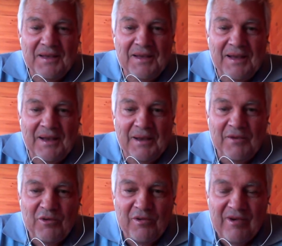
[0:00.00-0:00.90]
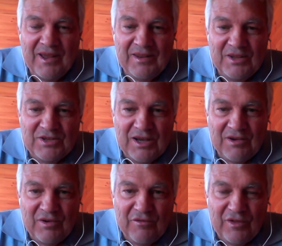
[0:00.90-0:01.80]
If we ran this
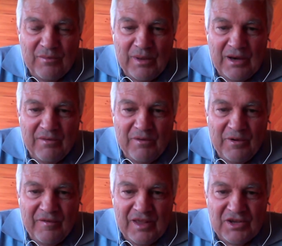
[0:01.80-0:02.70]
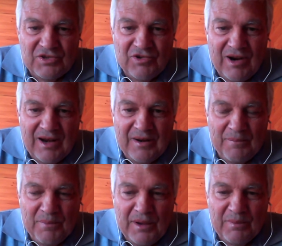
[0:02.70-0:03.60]
country for the benefit of the Australian
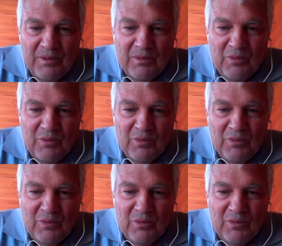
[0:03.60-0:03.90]
people,